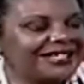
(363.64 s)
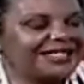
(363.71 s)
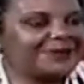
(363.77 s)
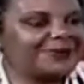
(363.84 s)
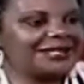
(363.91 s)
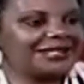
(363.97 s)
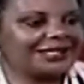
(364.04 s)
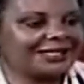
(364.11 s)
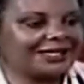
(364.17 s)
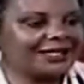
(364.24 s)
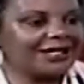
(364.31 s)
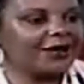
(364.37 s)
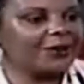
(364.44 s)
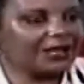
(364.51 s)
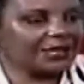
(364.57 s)
next meeting,
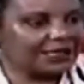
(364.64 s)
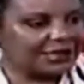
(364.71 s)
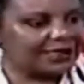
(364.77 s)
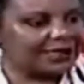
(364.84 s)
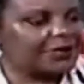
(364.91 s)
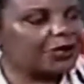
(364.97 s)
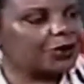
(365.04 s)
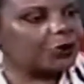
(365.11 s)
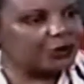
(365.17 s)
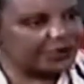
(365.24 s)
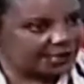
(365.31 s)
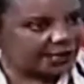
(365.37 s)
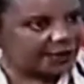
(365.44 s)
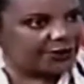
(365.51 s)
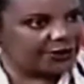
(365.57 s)
we're going to let them know
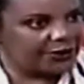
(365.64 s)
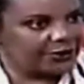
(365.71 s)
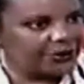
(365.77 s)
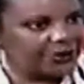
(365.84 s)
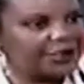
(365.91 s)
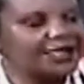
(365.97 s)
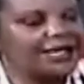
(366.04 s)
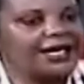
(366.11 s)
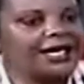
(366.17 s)
what's going on,